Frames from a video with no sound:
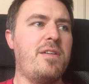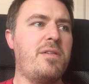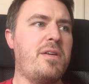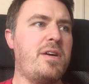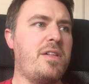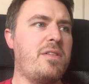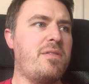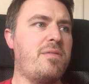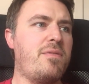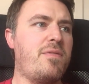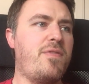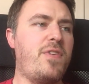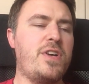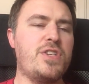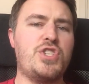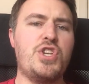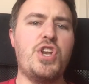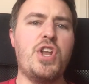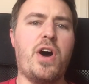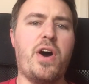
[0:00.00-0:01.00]
the
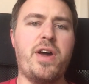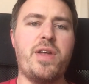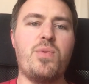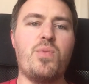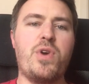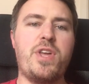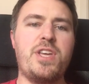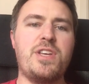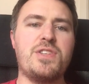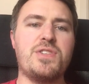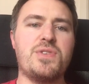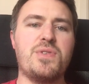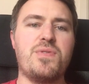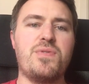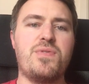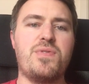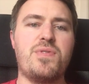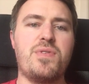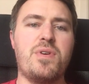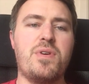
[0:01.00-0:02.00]
first 9 weeks
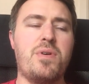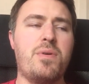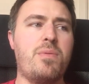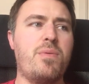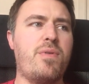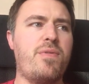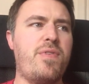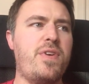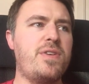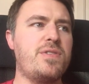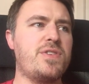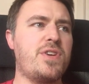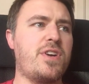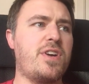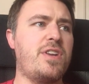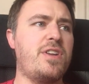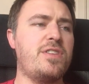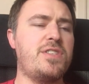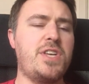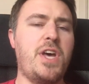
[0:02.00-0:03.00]
of what feels like
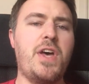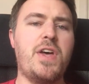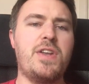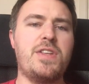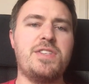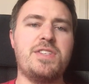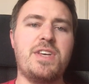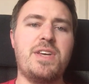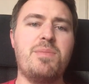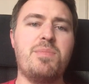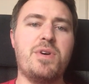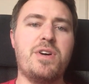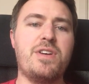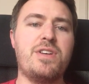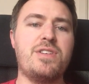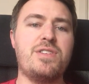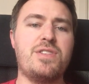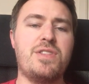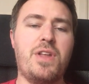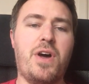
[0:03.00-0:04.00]
an eternity, but
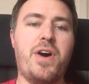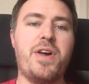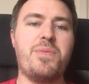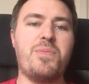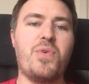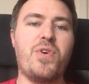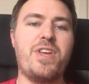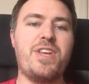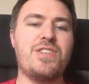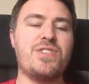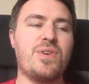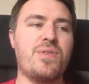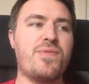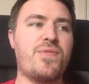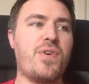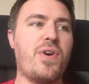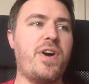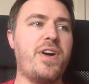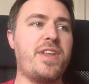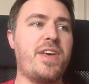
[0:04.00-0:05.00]
it's 9 weeks on
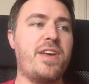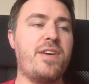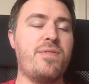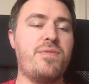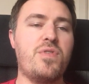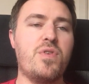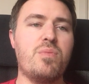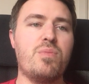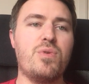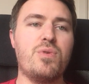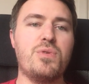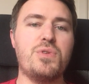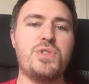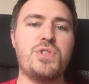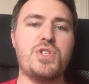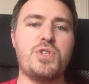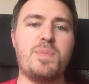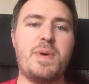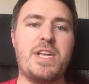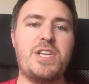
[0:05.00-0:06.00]
Friday of football
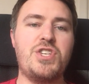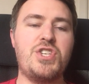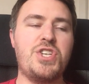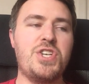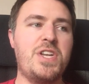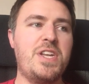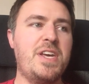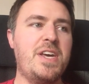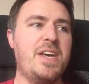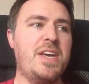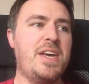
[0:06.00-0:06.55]
suspension.